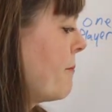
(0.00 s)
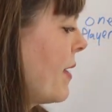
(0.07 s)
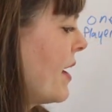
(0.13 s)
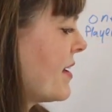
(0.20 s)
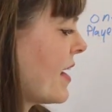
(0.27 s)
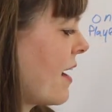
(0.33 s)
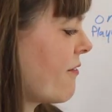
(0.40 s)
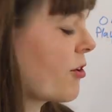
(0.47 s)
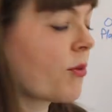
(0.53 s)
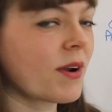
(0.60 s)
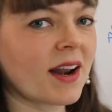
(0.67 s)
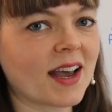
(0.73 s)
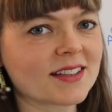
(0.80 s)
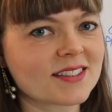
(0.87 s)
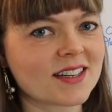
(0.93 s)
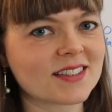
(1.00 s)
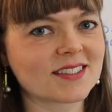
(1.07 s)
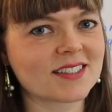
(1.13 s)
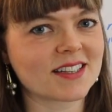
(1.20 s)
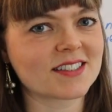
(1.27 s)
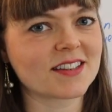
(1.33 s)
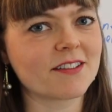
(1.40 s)
but everyone has an
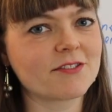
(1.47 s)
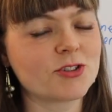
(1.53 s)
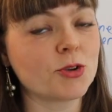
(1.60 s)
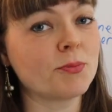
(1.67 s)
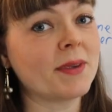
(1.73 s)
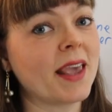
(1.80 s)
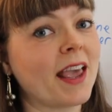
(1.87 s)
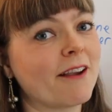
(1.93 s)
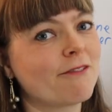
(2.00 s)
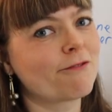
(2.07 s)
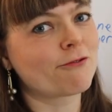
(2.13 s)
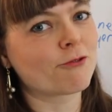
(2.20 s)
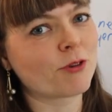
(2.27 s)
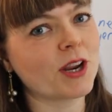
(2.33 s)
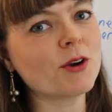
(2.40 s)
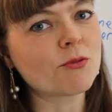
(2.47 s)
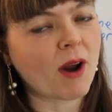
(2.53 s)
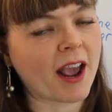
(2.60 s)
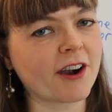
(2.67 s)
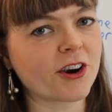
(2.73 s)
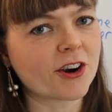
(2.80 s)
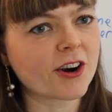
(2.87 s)
incentive to be a free
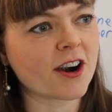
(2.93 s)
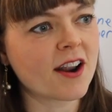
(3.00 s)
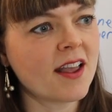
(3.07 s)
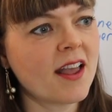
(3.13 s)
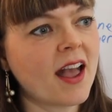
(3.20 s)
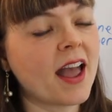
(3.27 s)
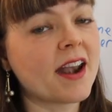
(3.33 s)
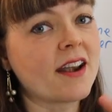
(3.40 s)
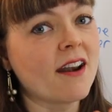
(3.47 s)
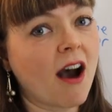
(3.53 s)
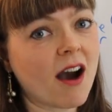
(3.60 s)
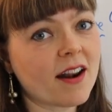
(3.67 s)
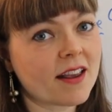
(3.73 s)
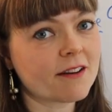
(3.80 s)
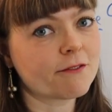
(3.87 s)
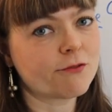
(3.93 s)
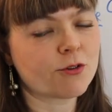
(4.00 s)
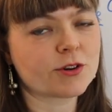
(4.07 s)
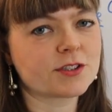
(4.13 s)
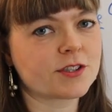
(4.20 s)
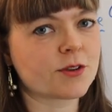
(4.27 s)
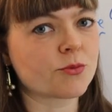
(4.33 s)
rider and not
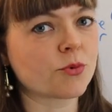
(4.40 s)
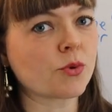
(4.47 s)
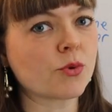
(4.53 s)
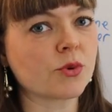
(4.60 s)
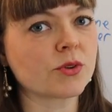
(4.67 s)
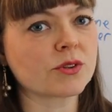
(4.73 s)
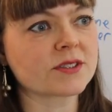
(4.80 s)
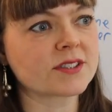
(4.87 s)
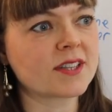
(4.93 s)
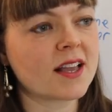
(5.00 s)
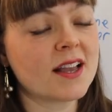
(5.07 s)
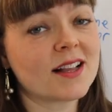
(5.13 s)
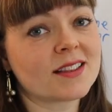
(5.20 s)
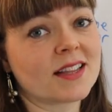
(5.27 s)
enforce the rules,